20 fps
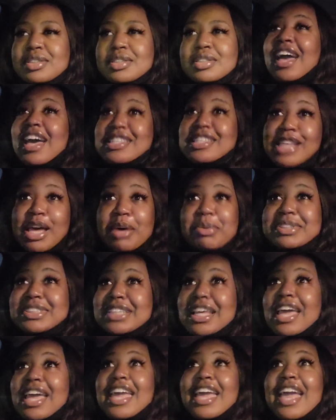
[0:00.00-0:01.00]
As I was
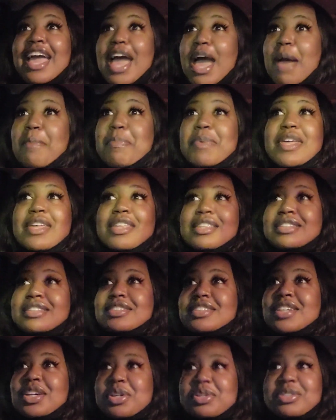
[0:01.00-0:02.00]
saying, happy
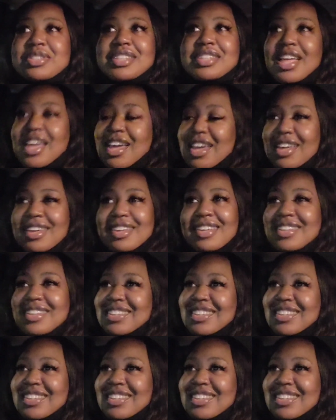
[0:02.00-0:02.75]
Tuesday.